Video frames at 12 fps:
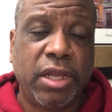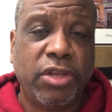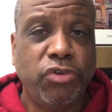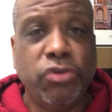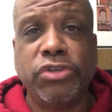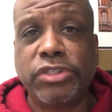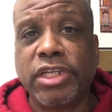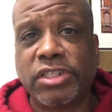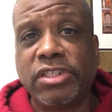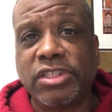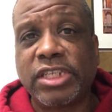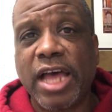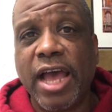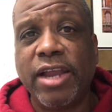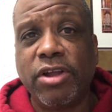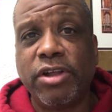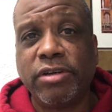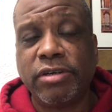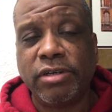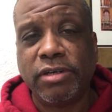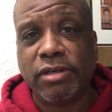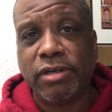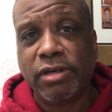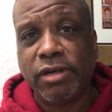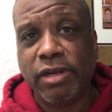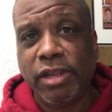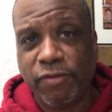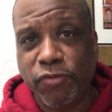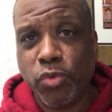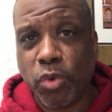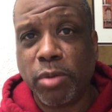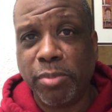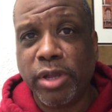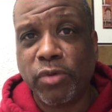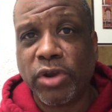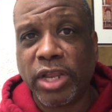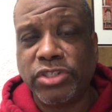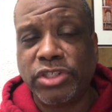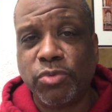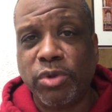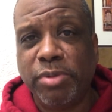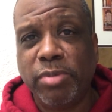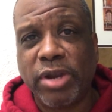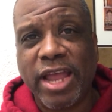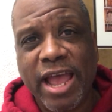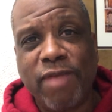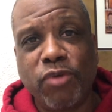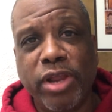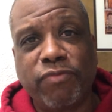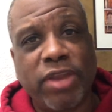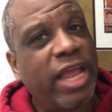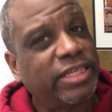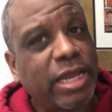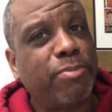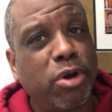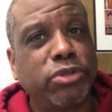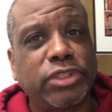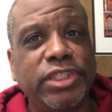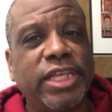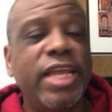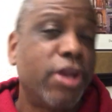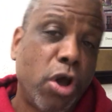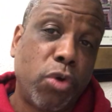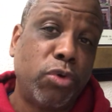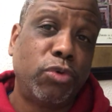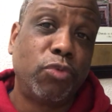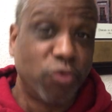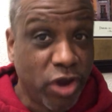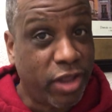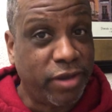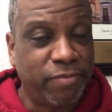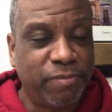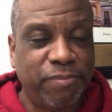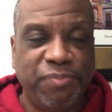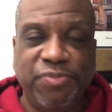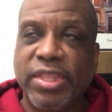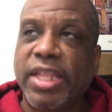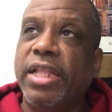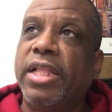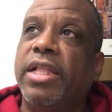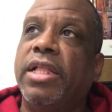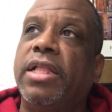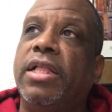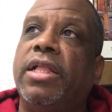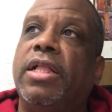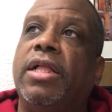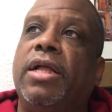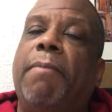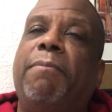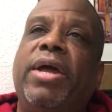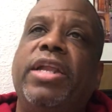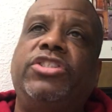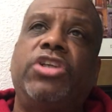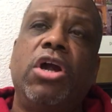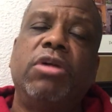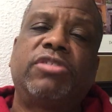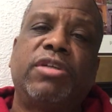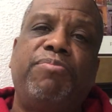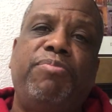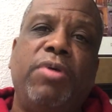You just get to decide on if you want to be in a relationship with people that have red flags. I personally say no, run. But in terms of